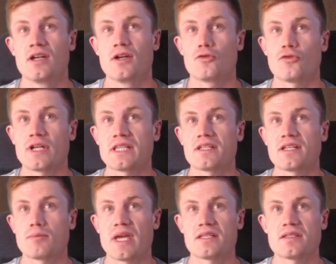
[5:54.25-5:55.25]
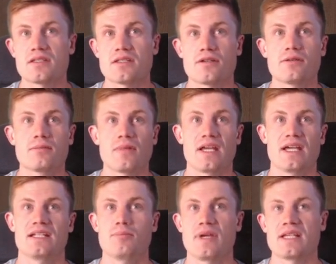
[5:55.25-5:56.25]
Threatening mate here,
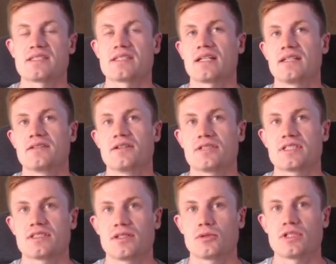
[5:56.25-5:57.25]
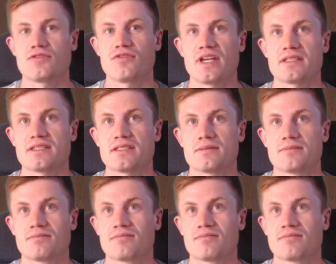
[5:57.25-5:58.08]
and basically there is no defense